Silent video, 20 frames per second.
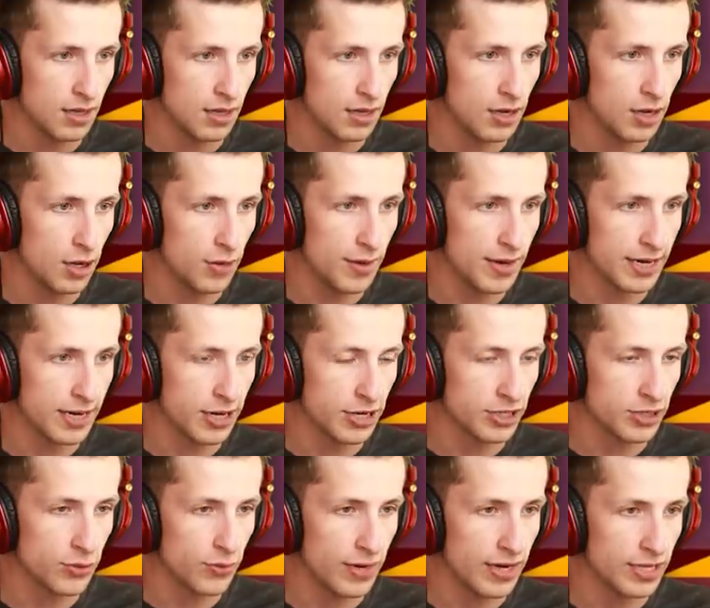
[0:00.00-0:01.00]
Oh my gosh,
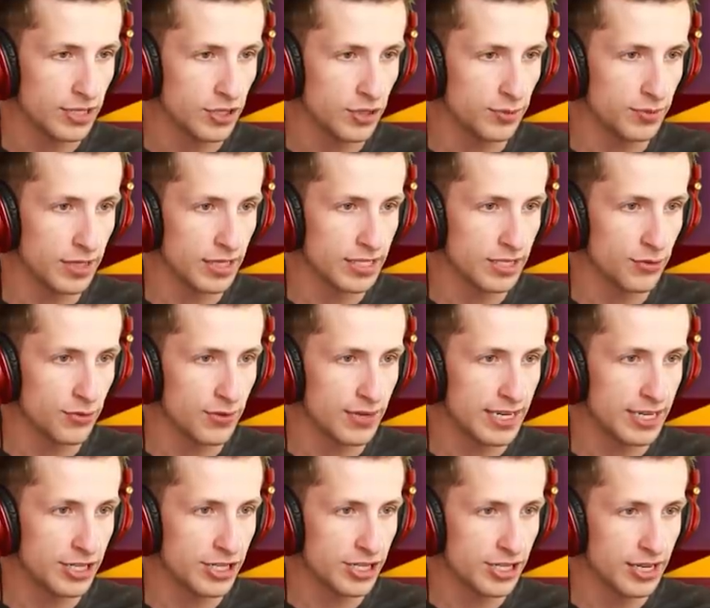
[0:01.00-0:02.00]
the Ray of Doom doesn't
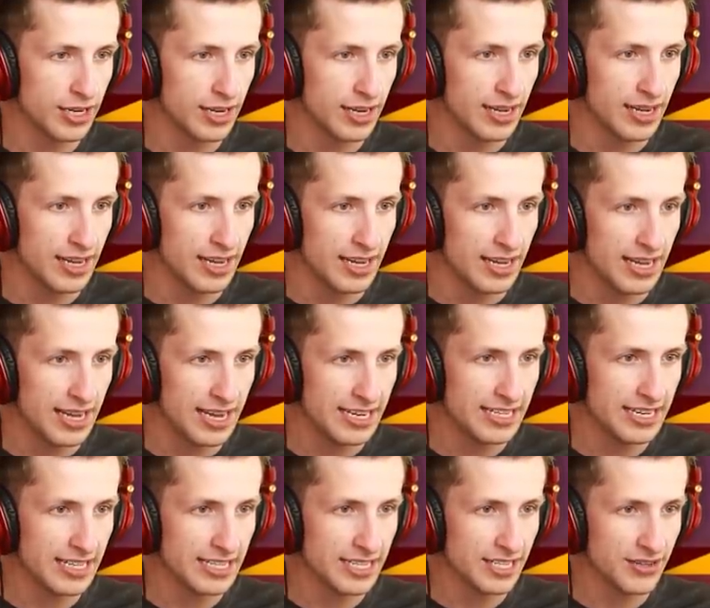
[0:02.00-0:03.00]
reach. It
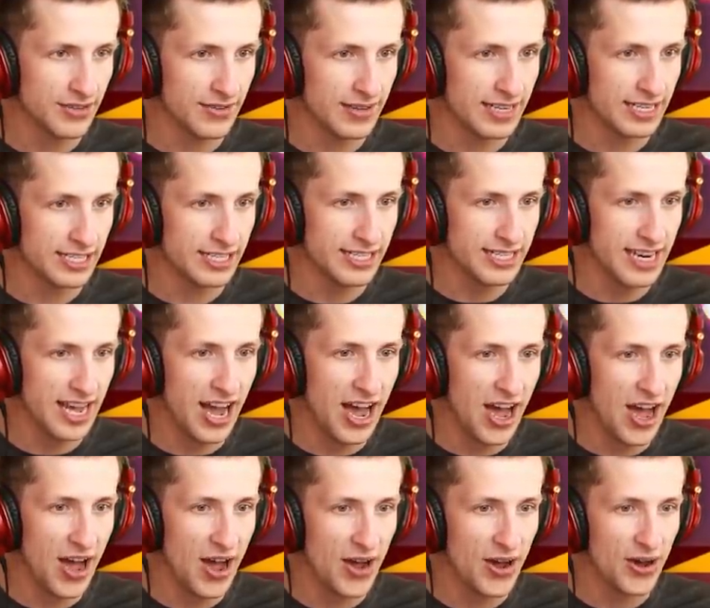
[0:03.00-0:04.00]
doesn't reach.
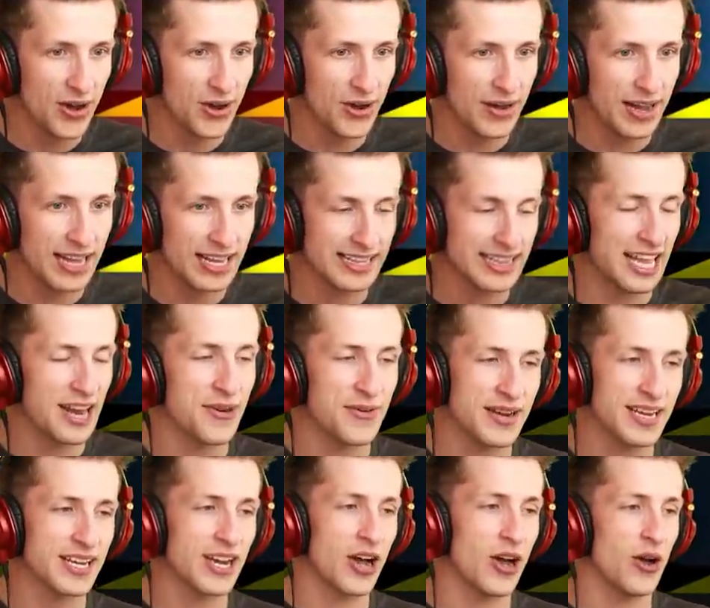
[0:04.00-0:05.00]
No! There
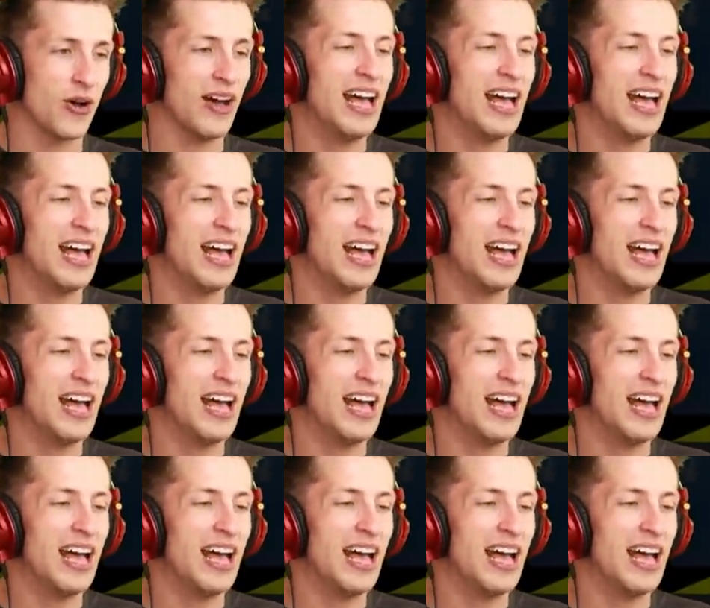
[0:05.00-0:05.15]
we go.